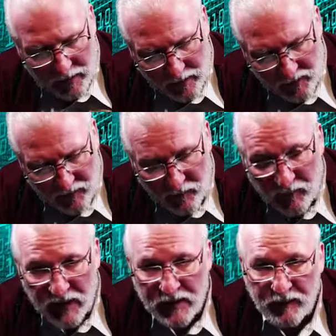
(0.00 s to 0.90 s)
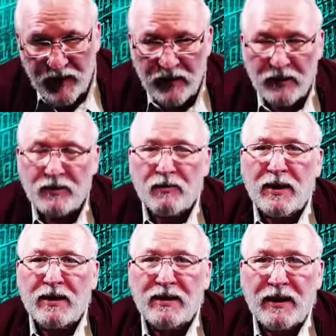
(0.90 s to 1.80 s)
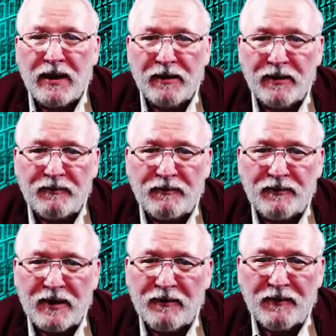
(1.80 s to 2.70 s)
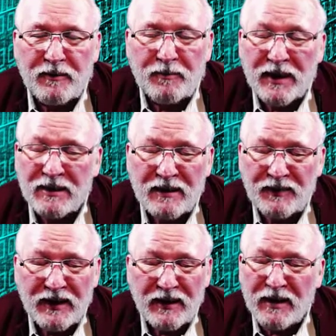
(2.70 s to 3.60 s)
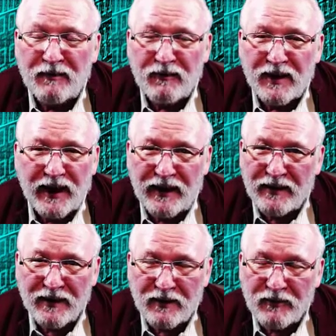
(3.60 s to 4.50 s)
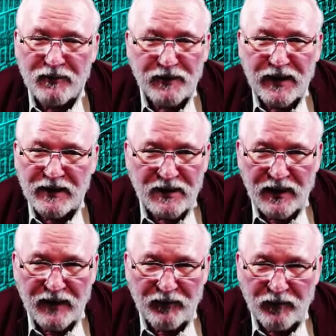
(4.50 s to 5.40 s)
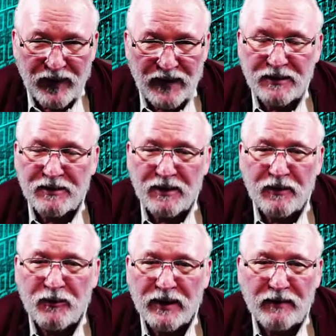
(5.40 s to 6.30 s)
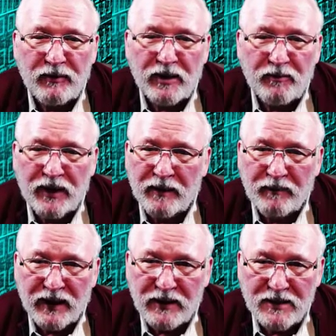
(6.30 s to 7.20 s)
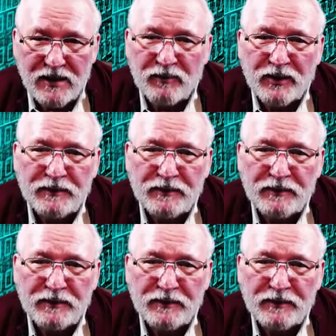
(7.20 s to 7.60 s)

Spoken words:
If you pick something else, write it down. If you pick something and then forget it, it creates kind of a mess. So whatever you pick, make it simple.